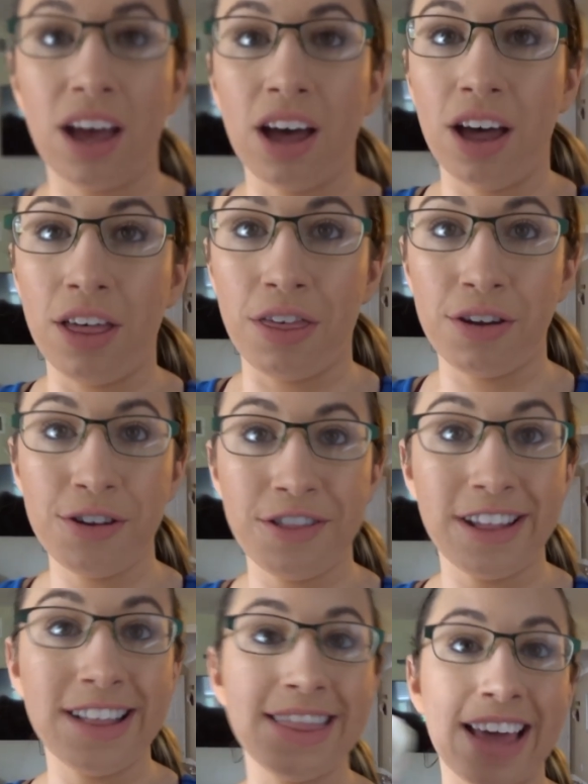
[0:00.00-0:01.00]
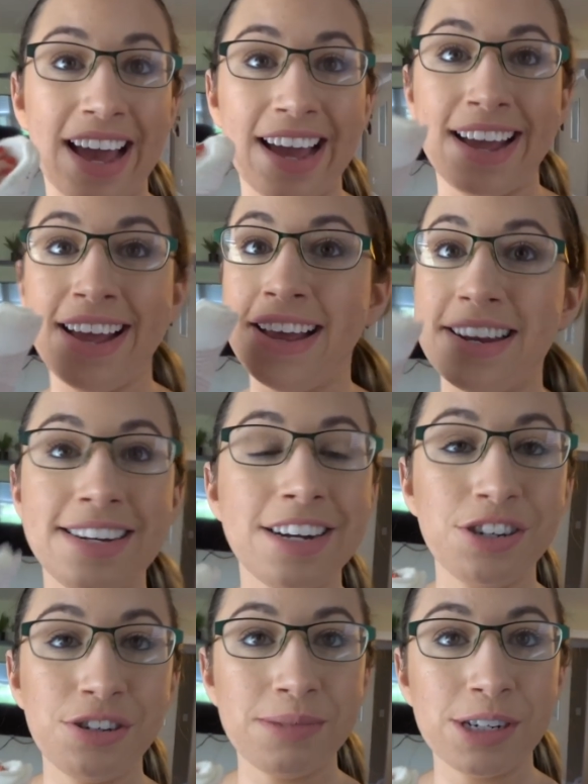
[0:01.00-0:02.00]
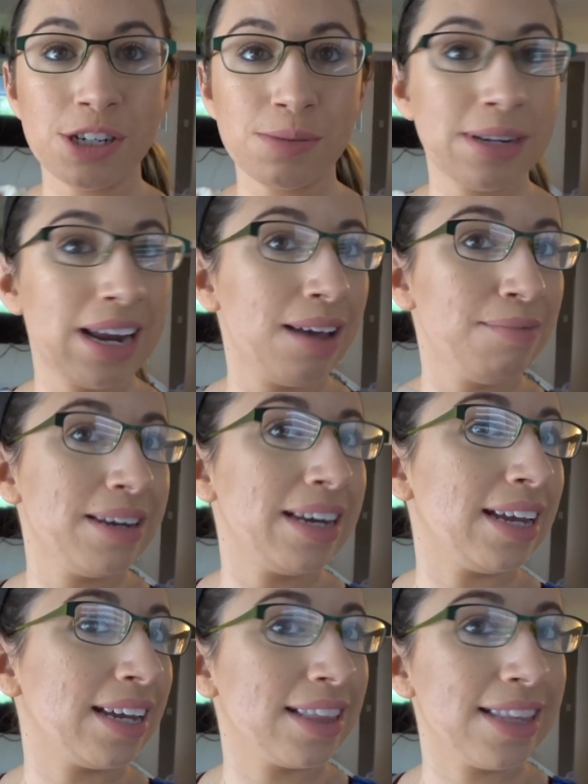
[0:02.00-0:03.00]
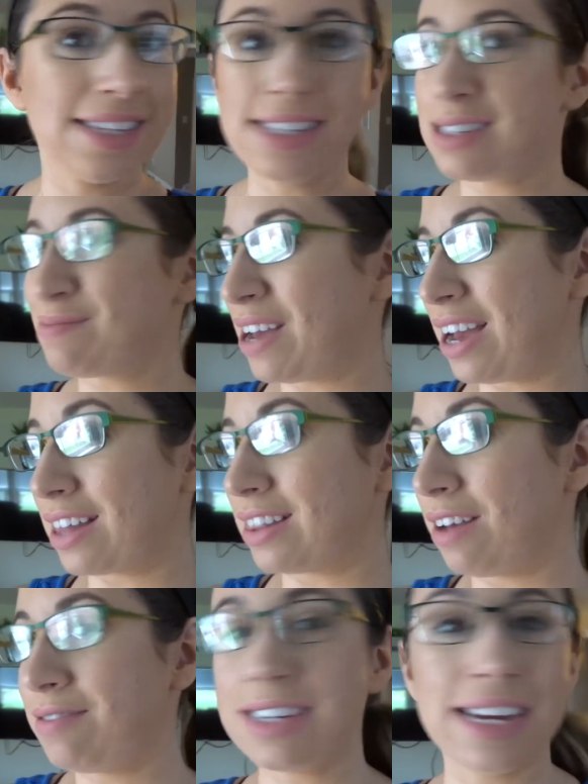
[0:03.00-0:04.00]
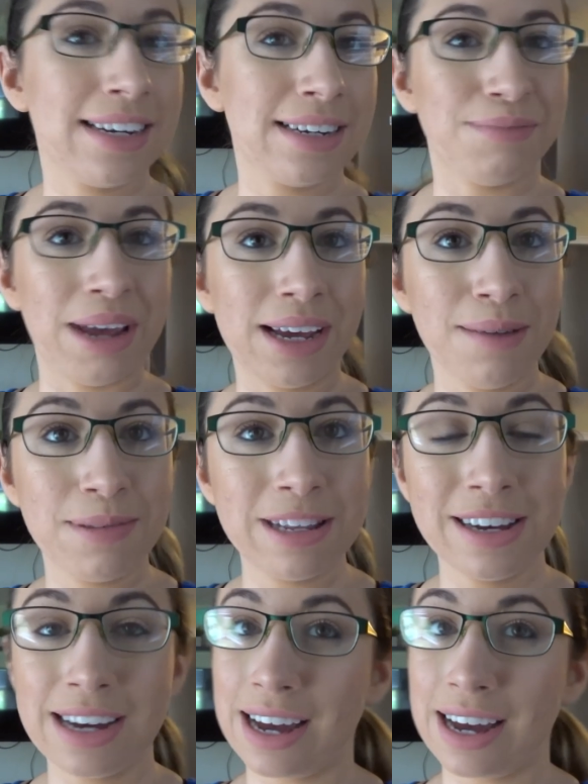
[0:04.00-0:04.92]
Other than that, not too much has been happening. This is my left-handed makeup look.